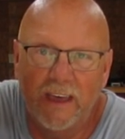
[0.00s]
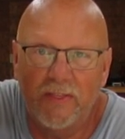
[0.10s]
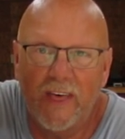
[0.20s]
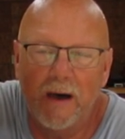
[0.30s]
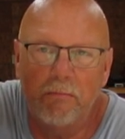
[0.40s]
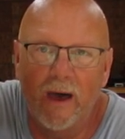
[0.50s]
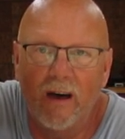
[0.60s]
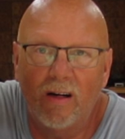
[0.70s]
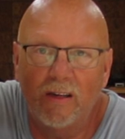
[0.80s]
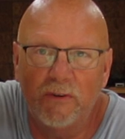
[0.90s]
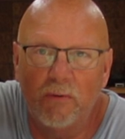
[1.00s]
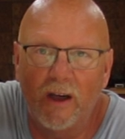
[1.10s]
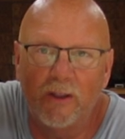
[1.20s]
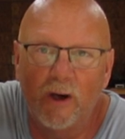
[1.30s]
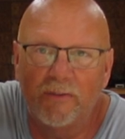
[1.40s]
hit that bell if you
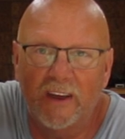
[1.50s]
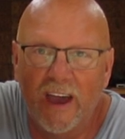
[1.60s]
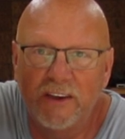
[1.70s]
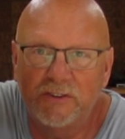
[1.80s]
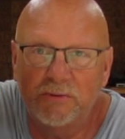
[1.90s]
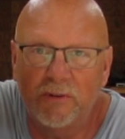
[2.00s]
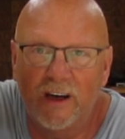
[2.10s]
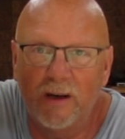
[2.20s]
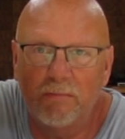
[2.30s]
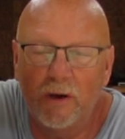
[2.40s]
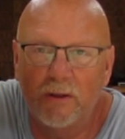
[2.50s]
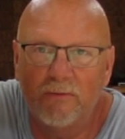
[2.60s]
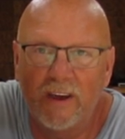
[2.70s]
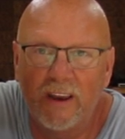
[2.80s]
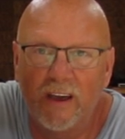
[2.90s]
want notifications when I upload a
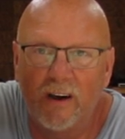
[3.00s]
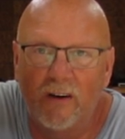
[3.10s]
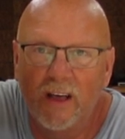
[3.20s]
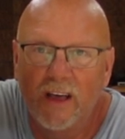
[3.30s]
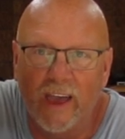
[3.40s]
video.